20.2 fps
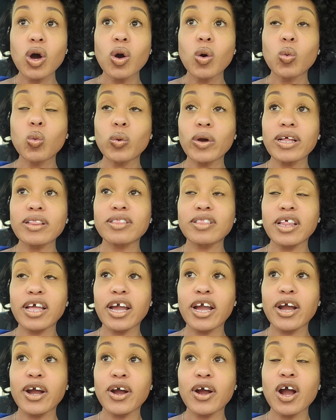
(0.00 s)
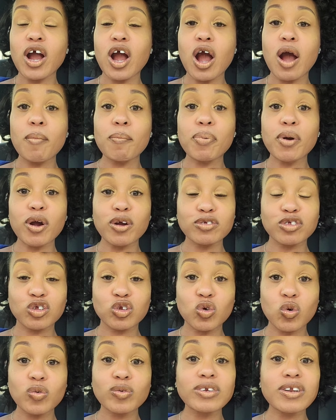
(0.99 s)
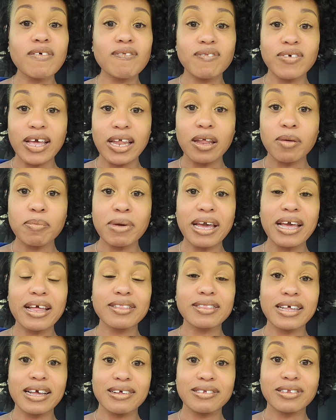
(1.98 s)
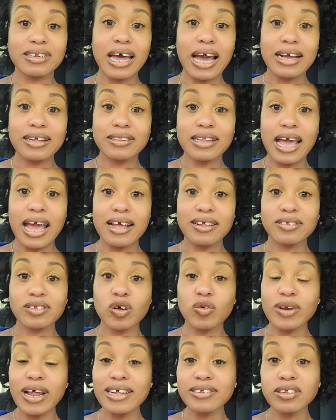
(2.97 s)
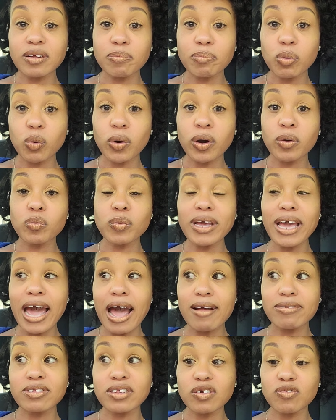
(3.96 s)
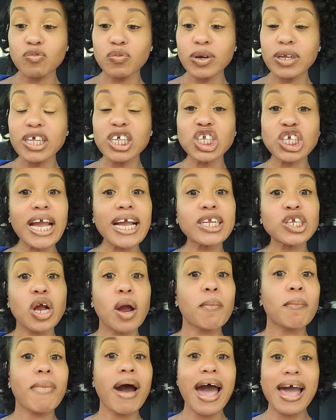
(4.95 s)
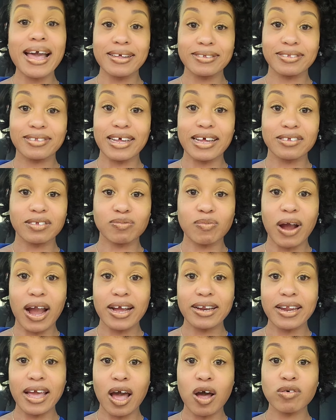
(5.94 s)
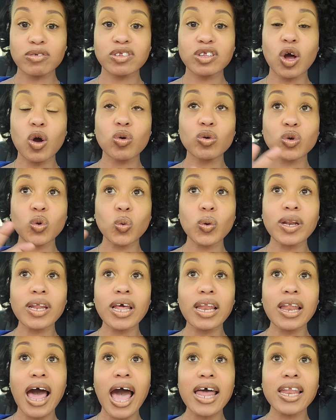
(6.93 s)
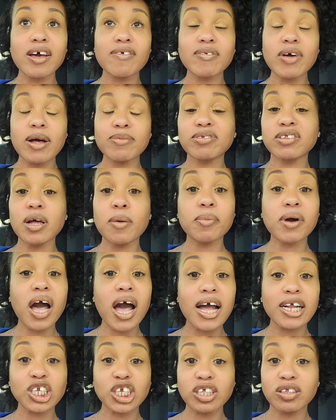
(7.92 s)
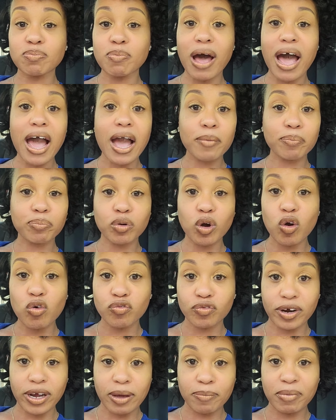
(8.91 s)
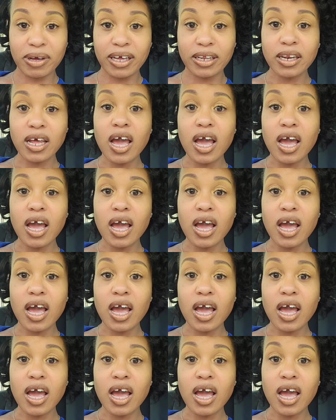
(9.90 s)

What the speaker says: with their personal development and things like that. So that's important. We have to really change our mindsets right now. So doing a lot of subconscious mind programming,